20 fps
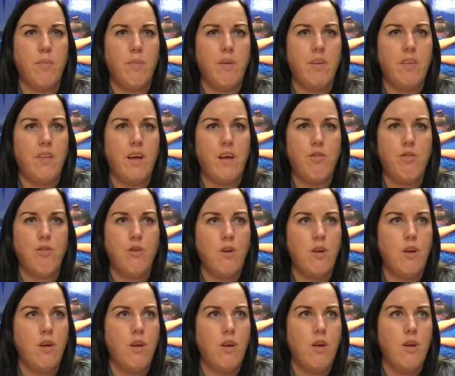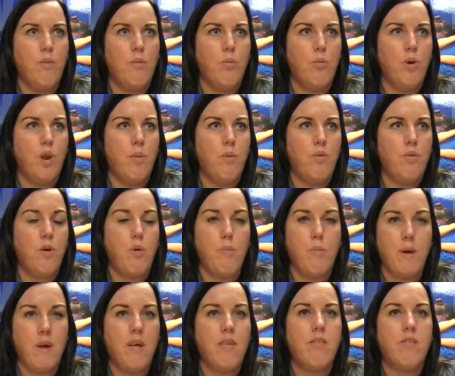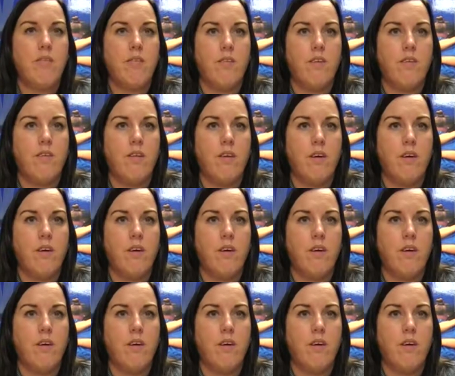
I mean, last year, Monet was our best